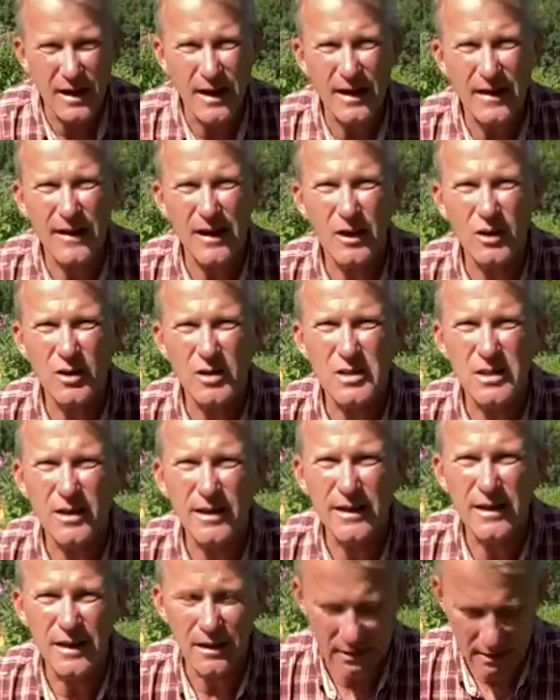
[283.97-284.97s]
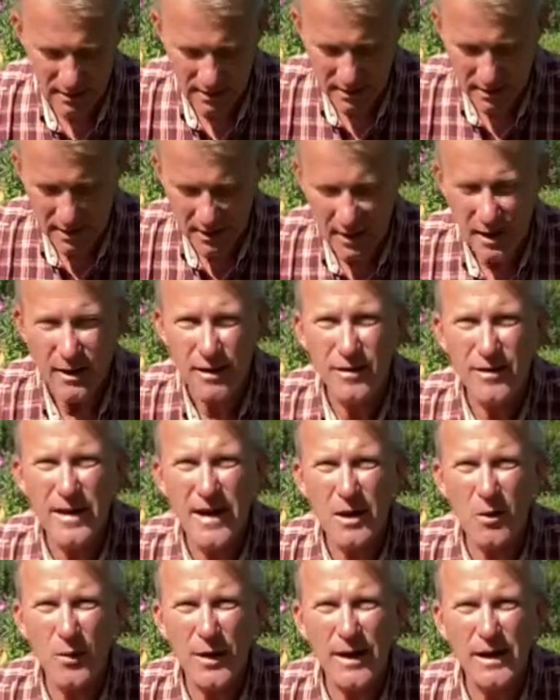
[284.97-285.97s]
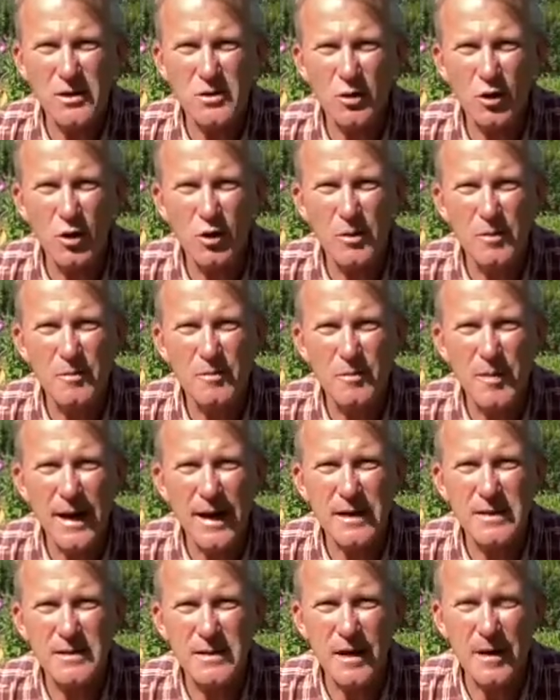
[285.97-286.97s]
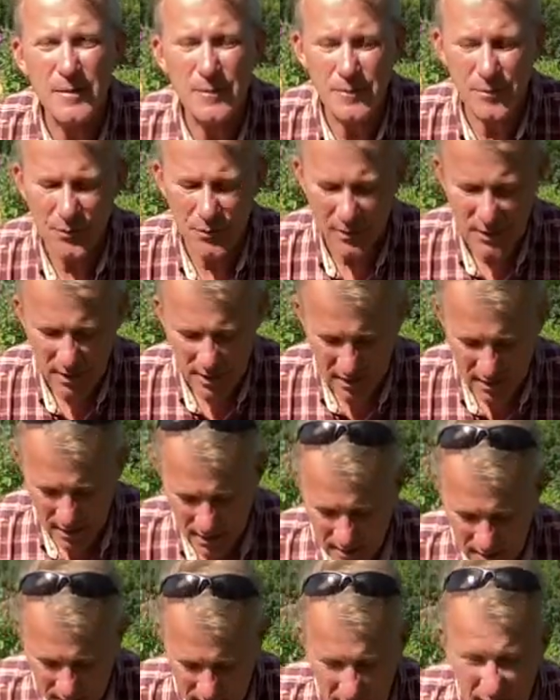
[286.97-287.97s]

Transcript: that looks like that when it's all mixed up. But I